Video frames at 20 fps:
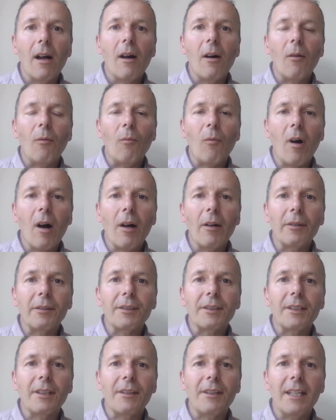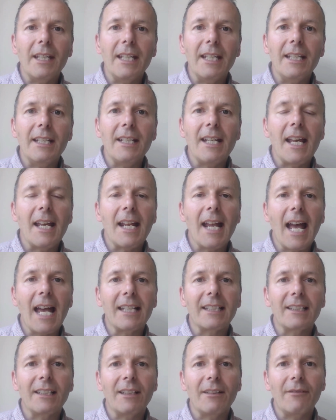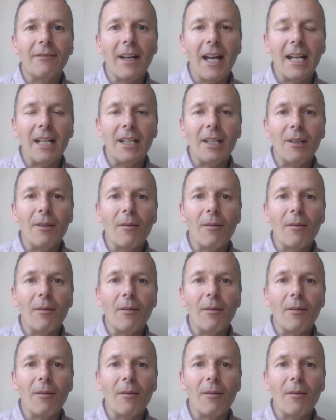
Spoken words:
whilst the net asset value